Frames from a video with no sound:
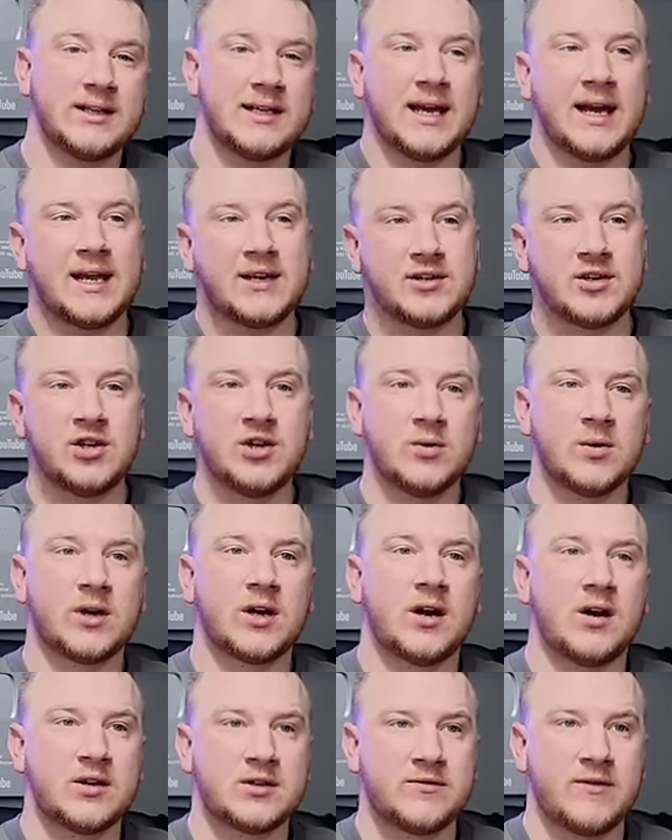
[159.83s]
to get into newer
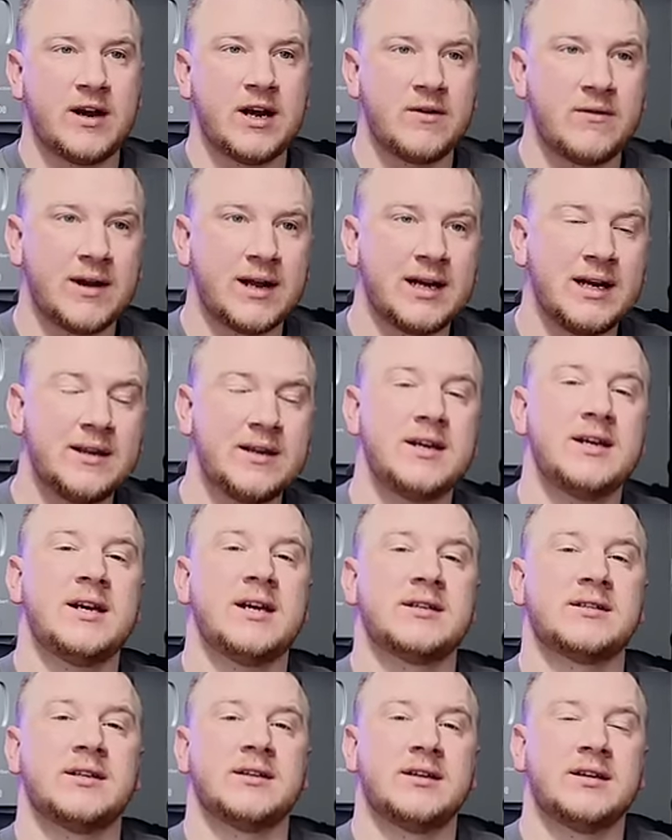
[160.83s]
cars fairly regularly, then
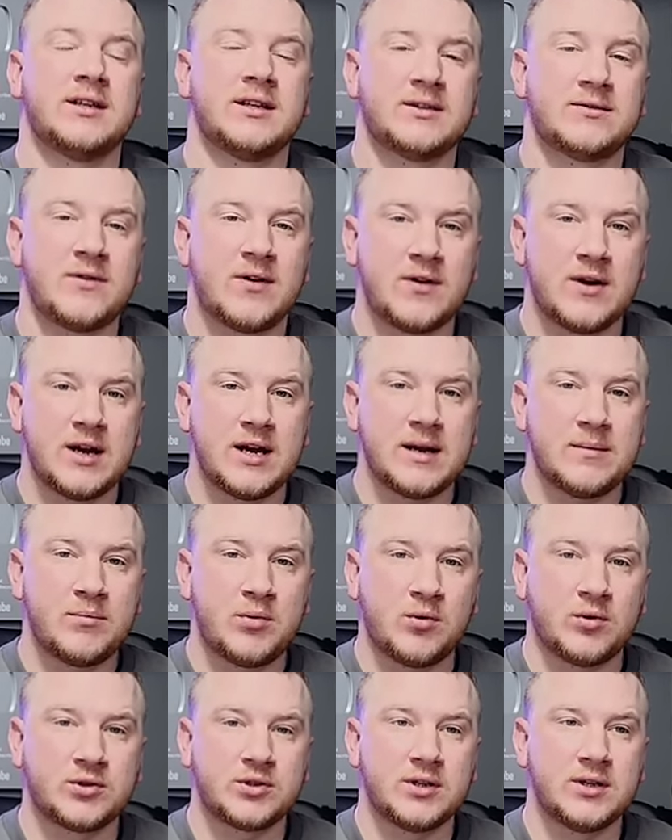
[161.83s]
yes, I think that's very
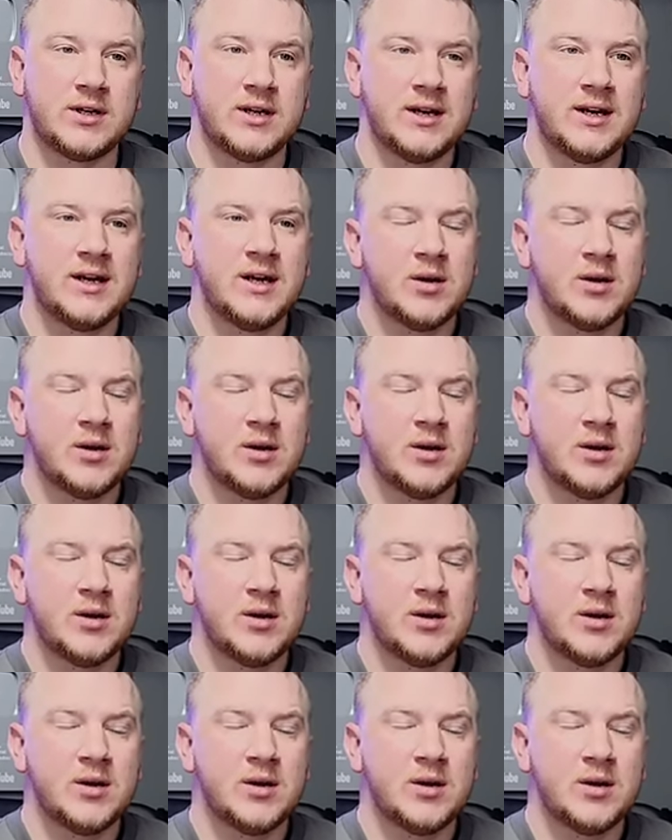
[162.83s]
important.